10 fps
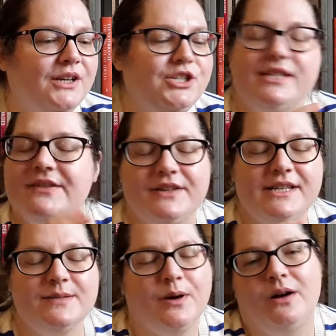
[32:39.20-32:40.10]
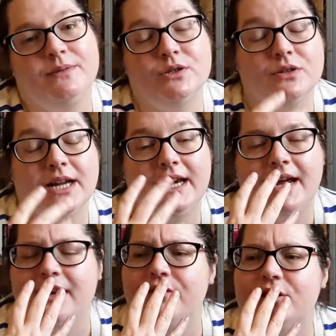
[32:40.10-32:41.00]
she's lived in this apartment all her
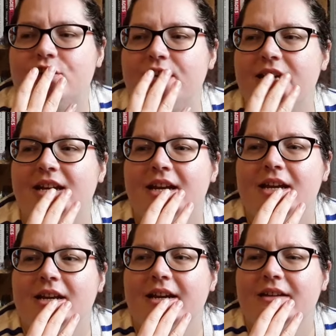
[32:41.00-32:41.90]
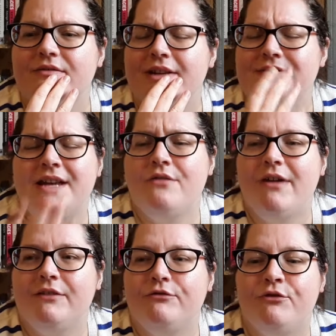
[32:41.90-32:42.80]
life and she lives there
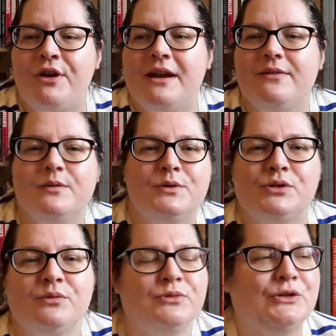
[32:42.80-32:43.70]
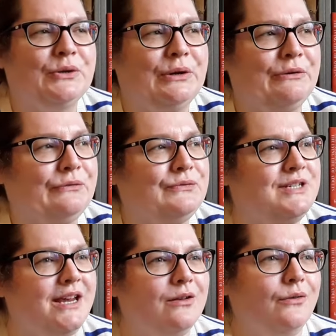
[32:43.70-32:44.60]
rent free. There was some sort of
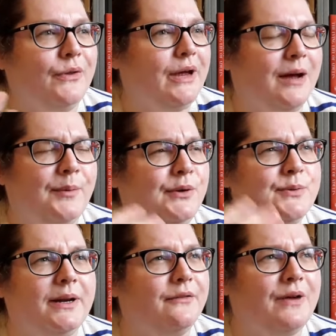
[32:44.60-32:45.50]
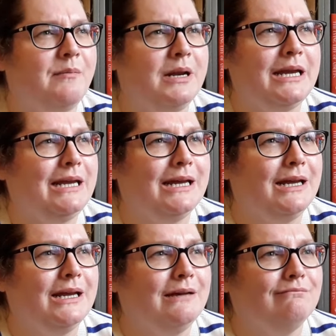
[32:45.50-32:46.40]
deal that happened when her family
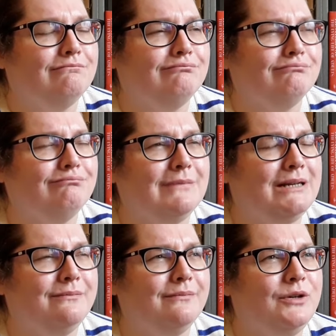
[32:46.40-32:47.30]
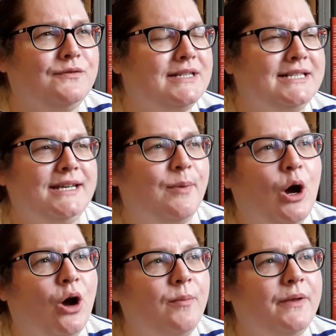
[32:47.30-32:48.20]
moved into the
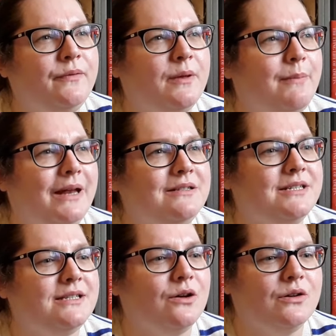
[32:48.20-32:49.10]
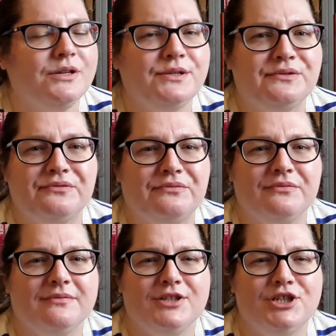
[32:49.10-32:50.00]
apartment that meant as long as
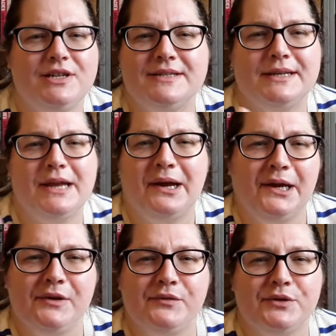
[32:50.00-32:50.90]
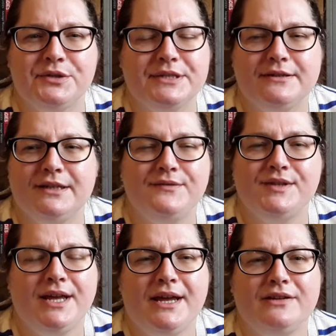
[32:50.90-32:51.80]
she's alive or still lives
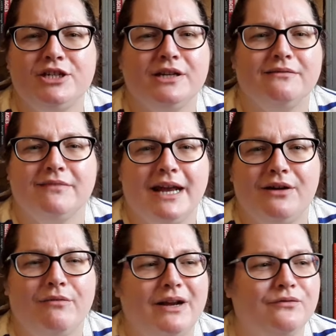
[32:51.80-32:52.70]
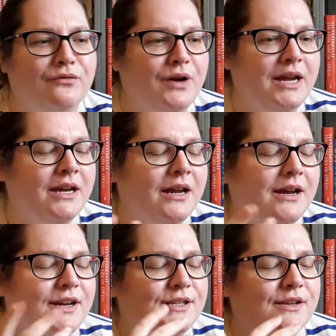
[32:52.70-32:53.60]
there, she can get it rent free.
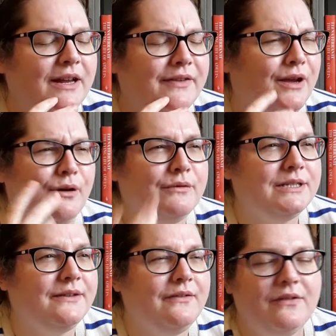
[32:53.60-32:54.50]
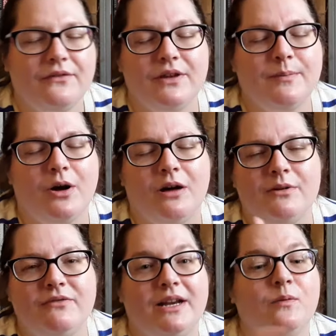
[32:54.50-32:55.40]
So, like, the owners of the
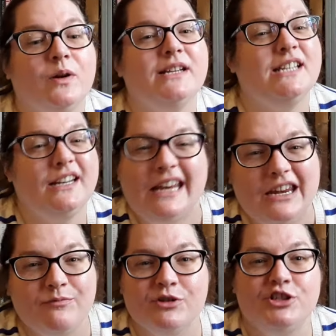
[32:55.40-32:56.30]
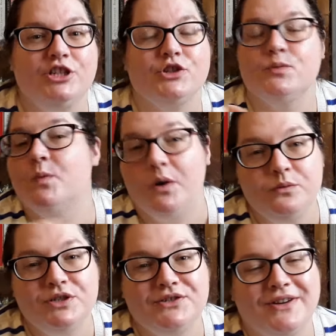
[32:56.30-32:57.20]
apartment really wanted to leave, but she just
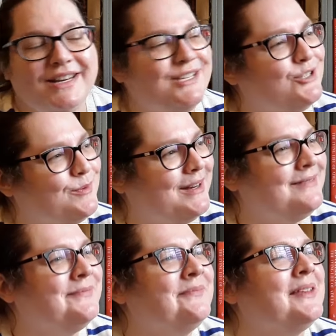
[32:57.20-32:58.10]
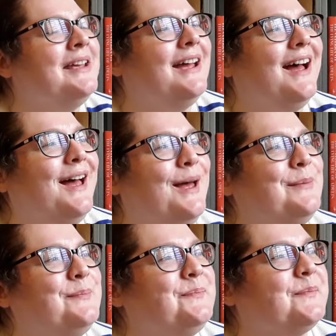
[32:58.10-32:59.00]
won't. She's really stubborn.
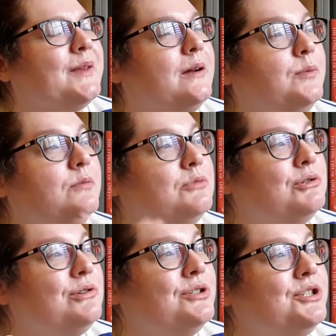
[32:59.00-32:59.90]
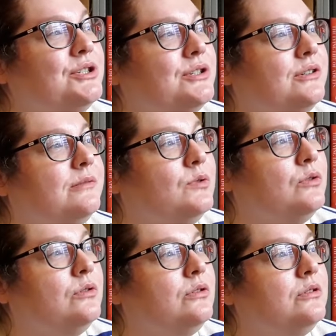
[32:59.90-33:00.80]
Um, but Maud,
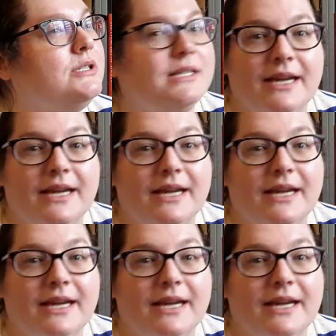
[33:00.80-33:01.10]
Maud